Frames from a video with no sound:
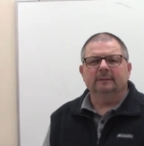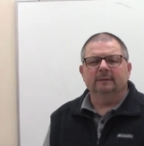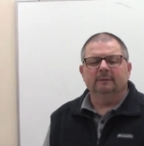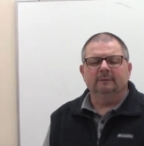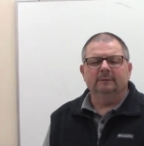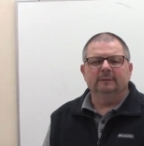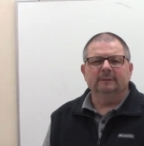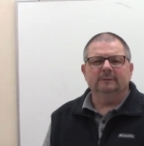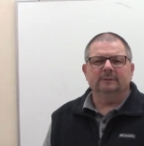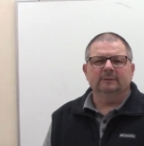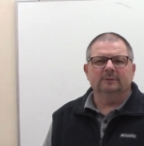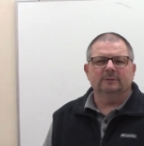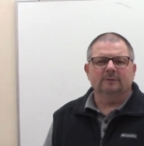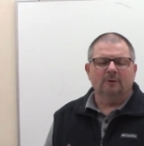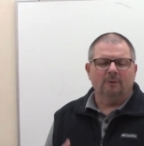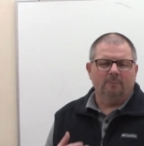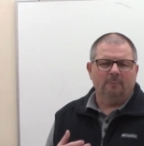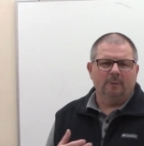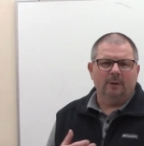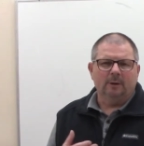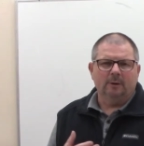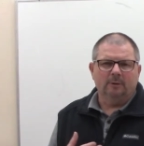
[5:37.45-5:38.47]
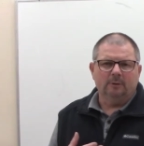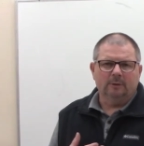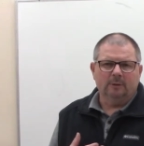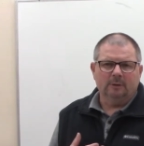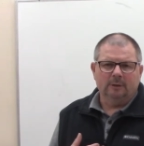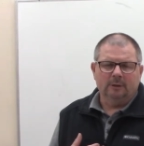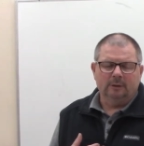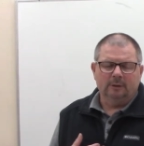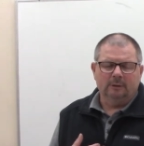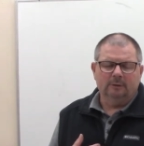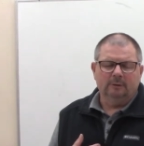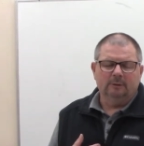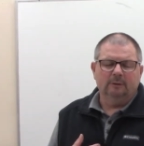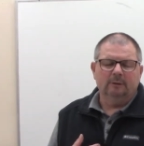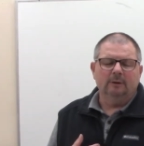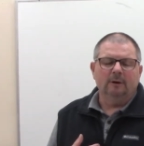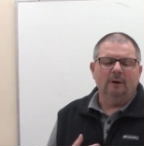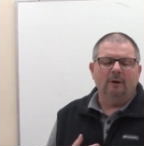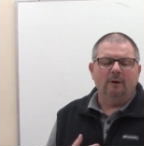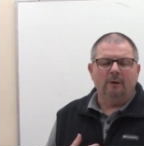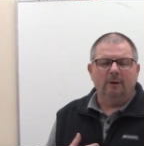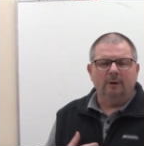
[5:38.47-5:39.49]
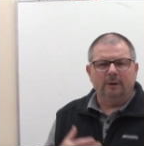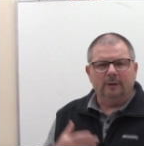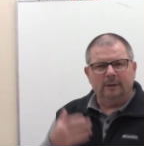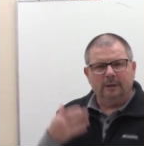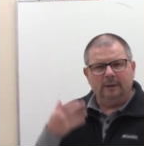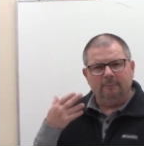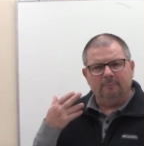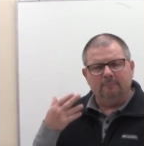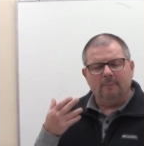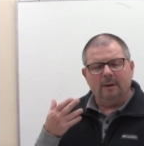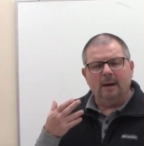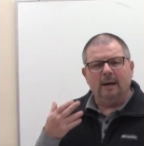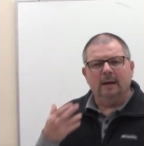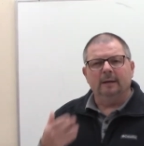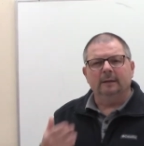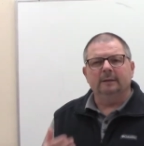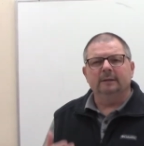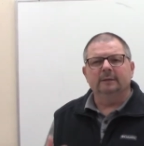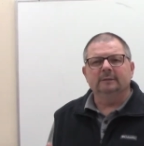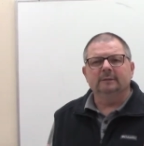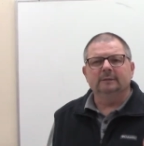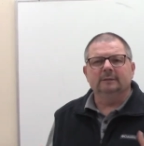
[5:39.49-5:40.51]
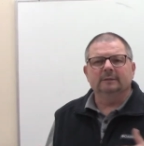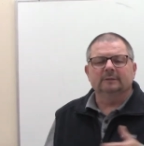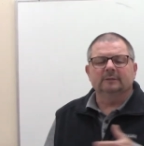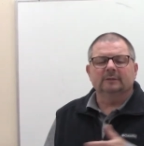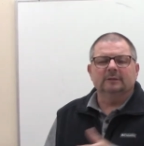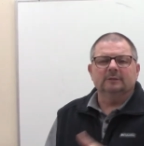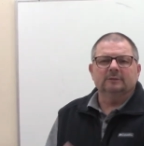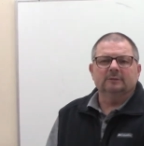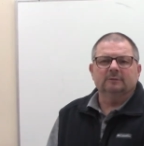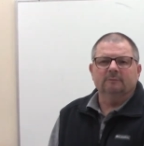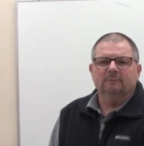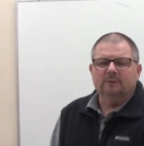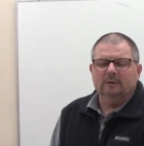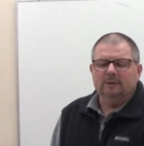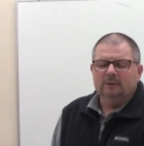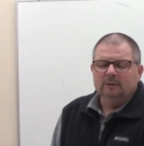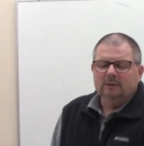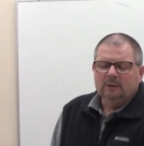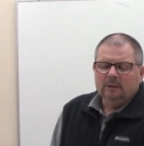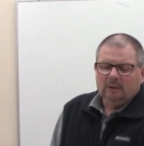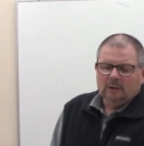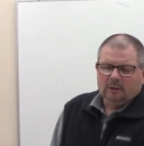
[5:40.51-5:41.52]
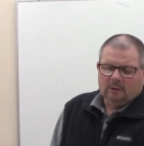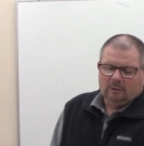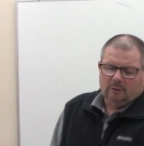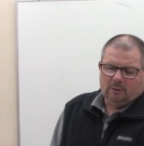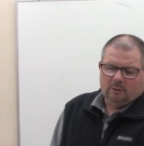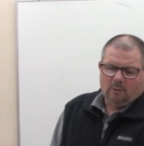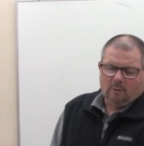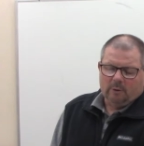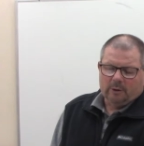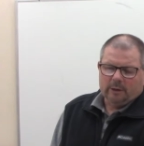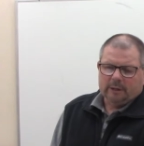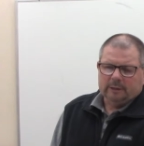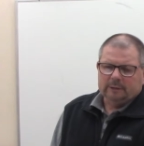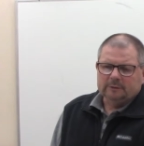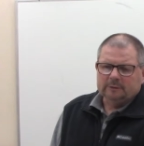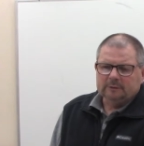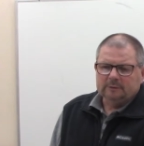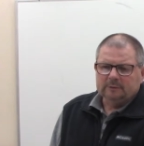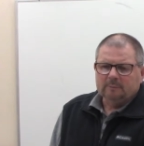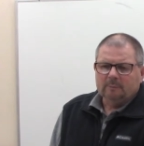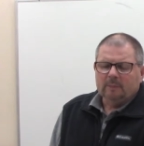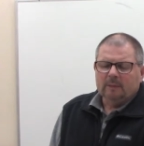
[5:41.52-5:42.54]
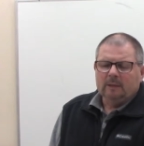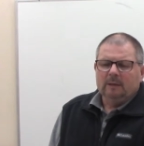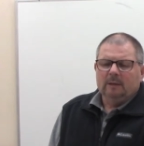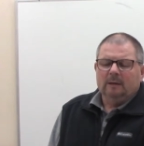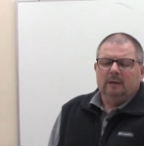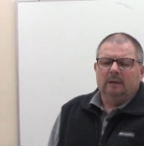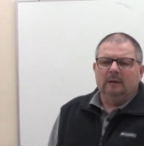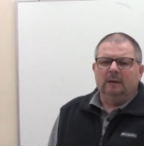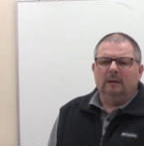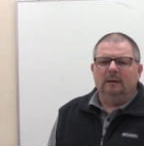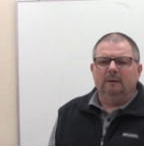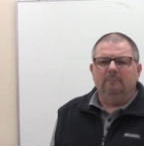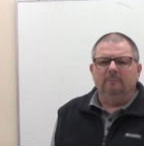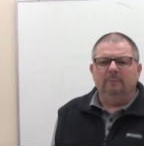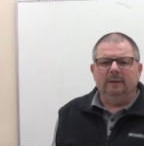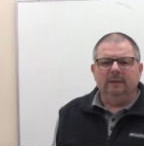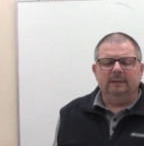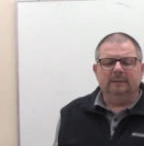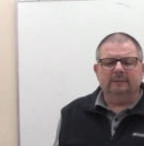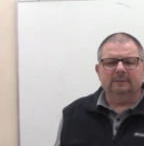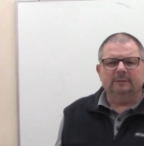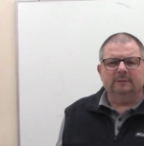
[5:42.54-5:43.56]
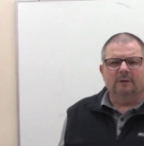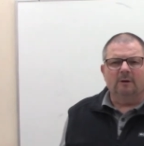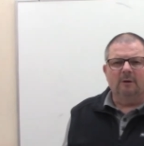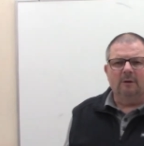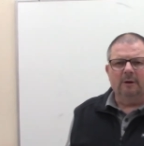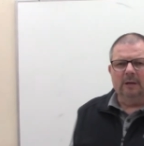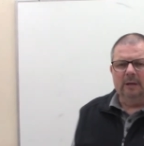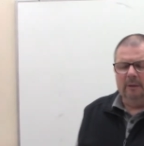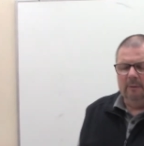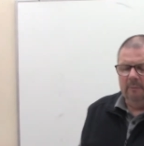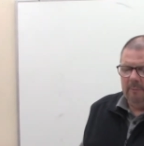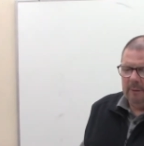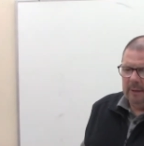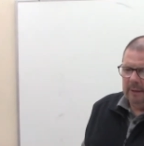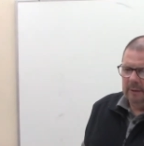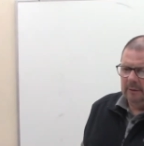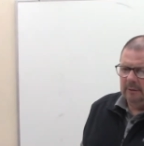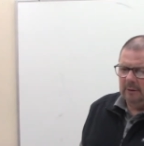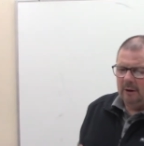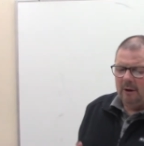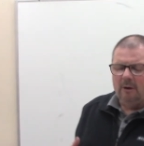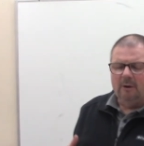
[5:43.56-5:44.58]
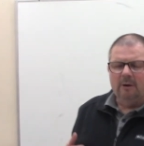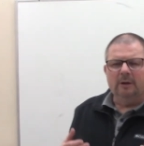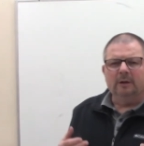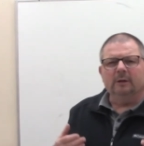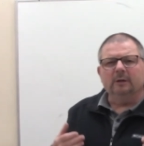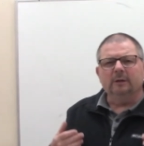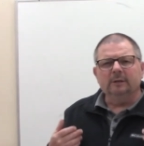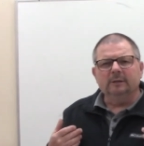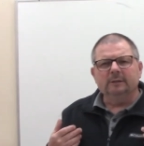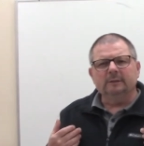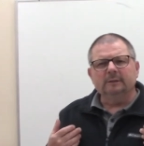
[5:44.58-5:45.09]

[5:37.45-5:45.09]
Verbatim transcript: Now, it isn't talking about uh, the heart and mind in the sense of the the organs, uh, but it's talking about the heart.